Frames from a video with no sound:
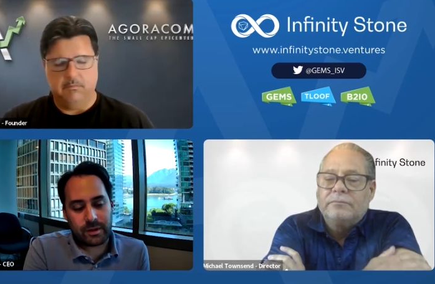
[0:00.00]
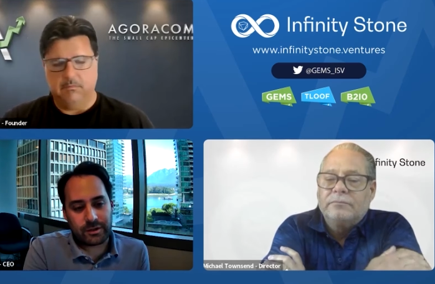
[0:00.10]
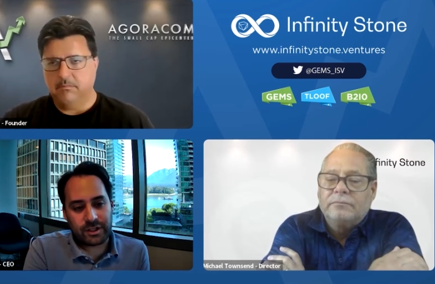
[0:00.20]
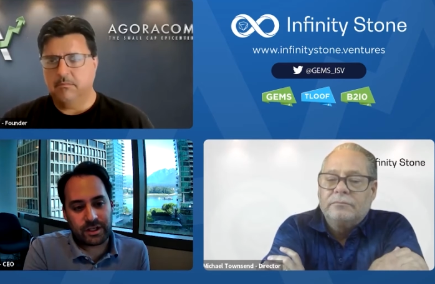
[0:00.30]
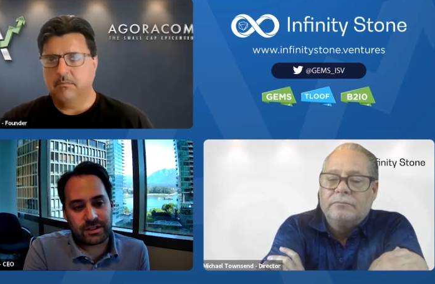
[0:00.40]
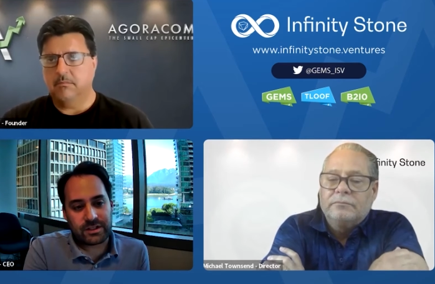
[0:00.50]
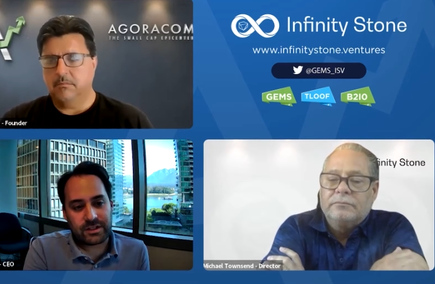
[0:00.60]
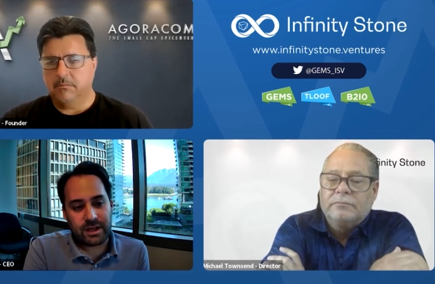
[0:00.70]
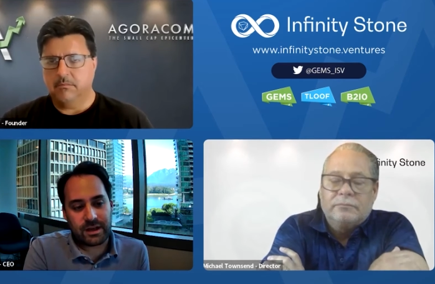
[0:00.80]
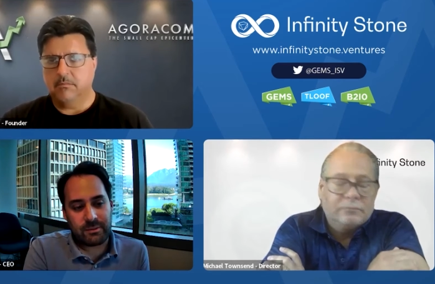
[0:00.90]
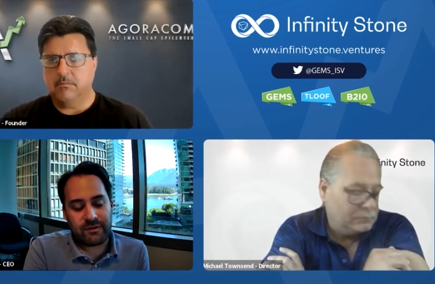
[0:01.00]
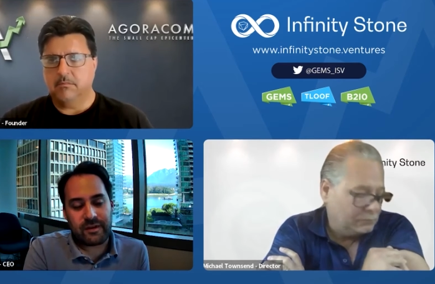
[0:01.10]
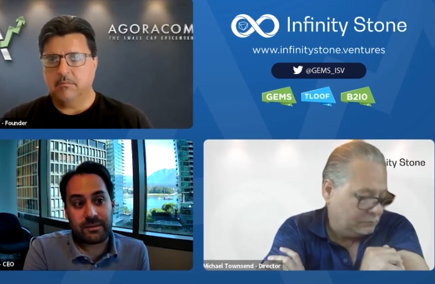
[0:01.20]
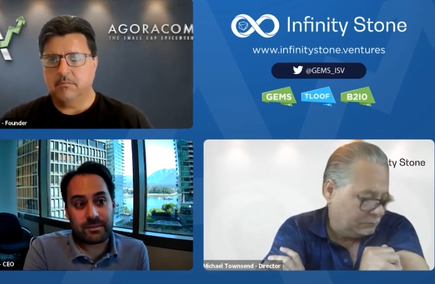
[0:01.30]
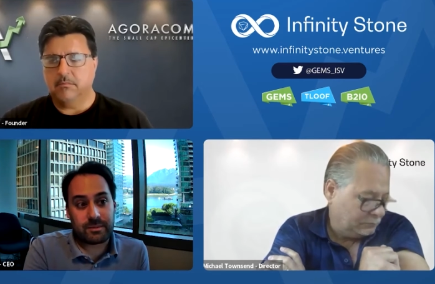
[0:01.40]
Speaker 1: project, um, we've
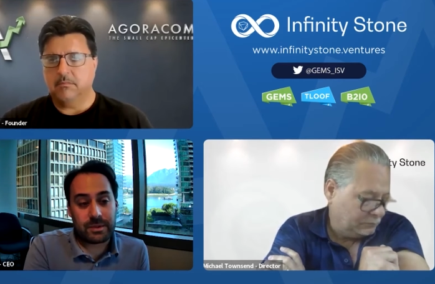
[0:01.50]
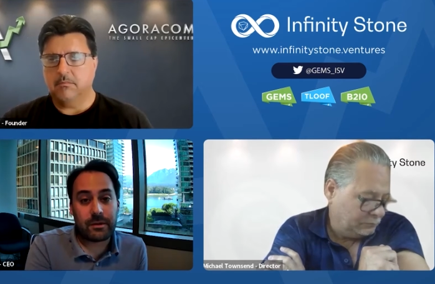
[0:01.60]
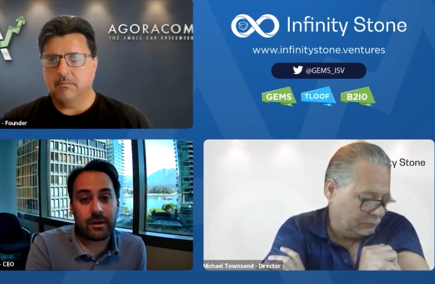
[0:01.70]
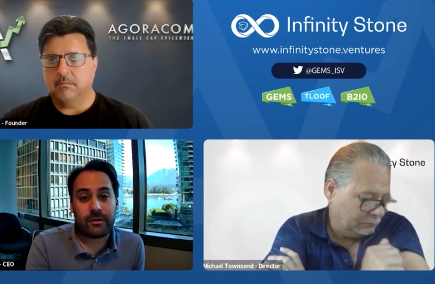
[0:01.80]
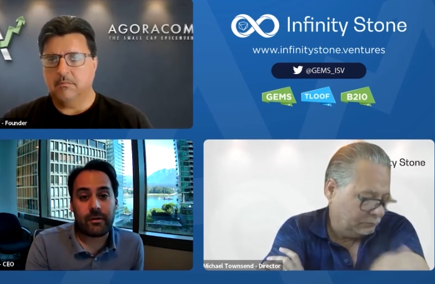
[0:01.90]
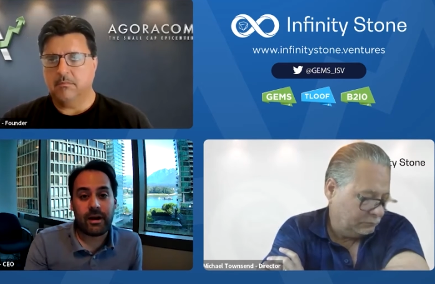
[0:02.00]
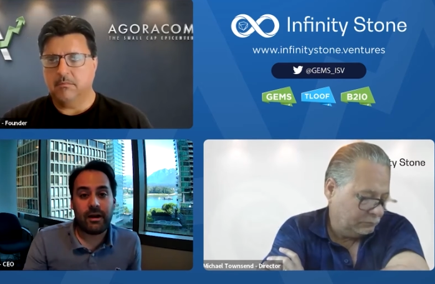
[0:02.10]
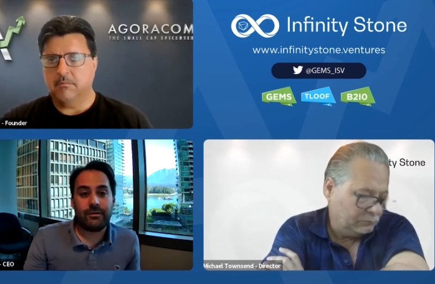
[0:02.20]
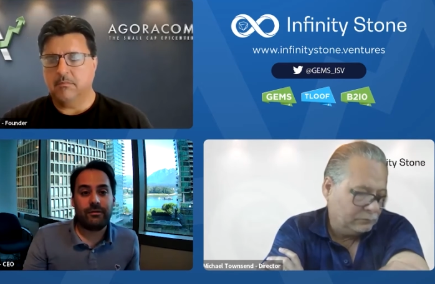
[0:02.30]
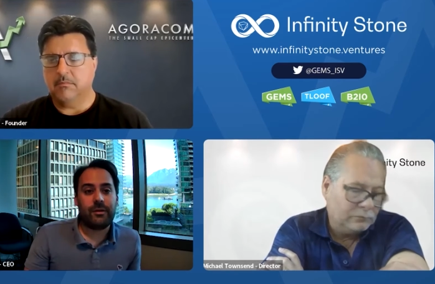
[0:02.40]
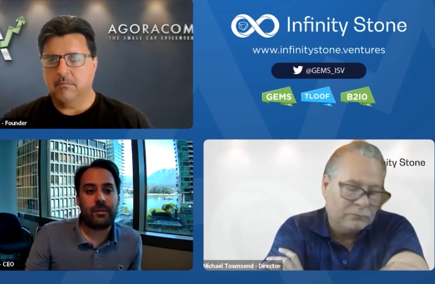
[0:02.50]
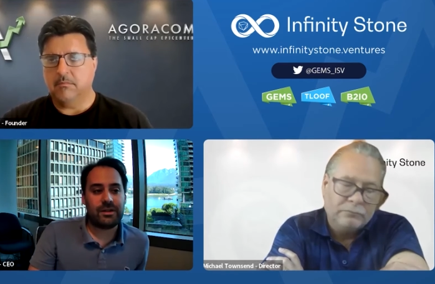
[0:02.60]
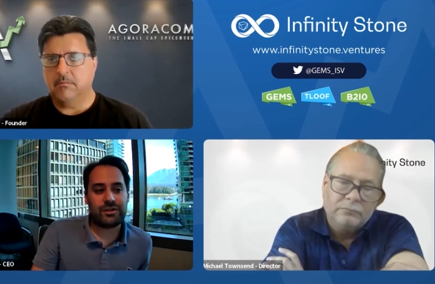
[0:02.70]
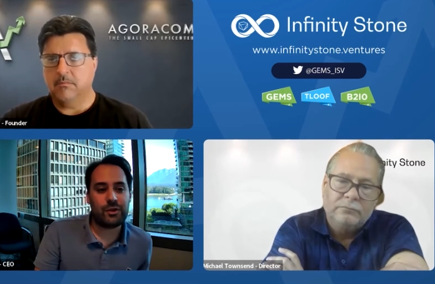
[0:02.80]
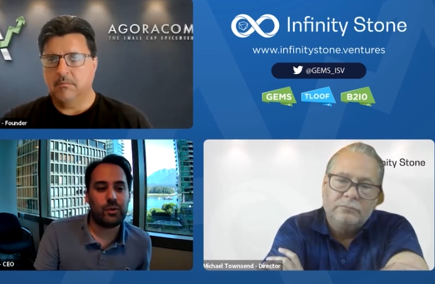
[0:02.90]
had people on the ground for the
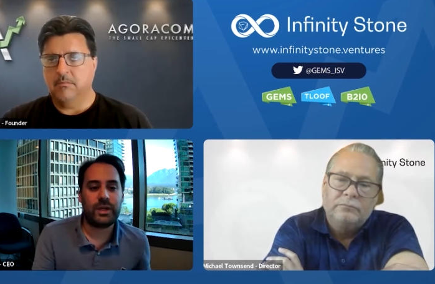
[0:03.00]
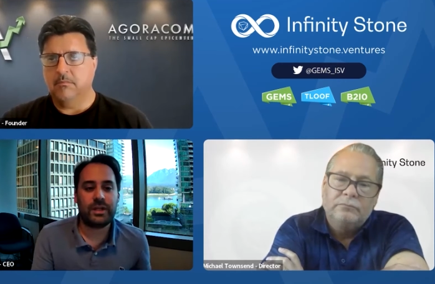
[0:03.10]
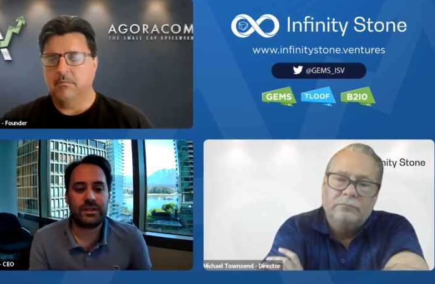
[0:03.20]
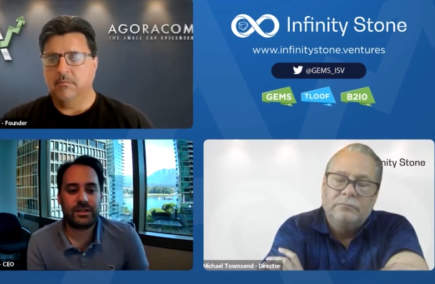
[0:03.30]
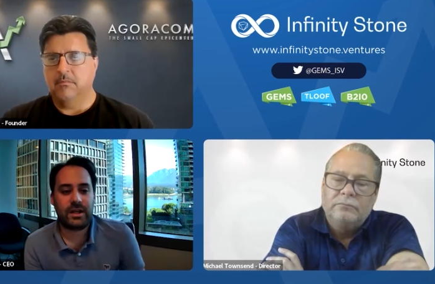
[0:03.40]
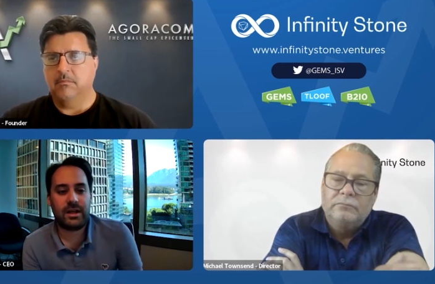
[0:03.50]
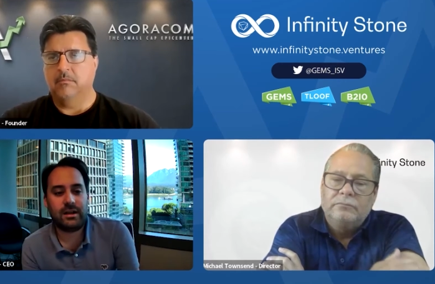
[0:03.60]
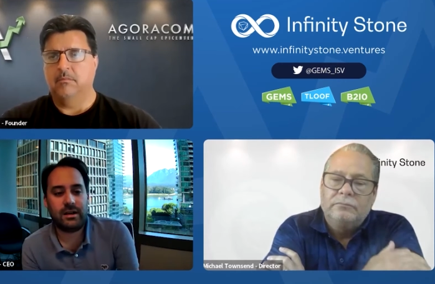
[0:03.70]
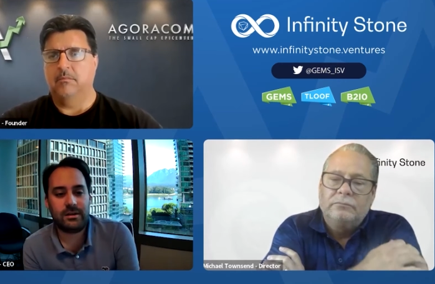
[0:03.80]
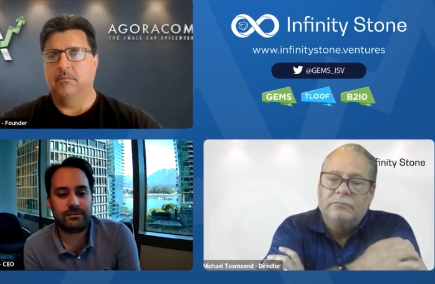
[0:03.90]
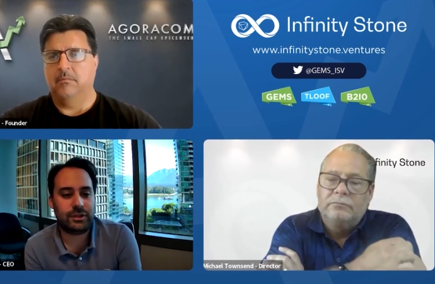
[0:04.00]
past two weeks, uh,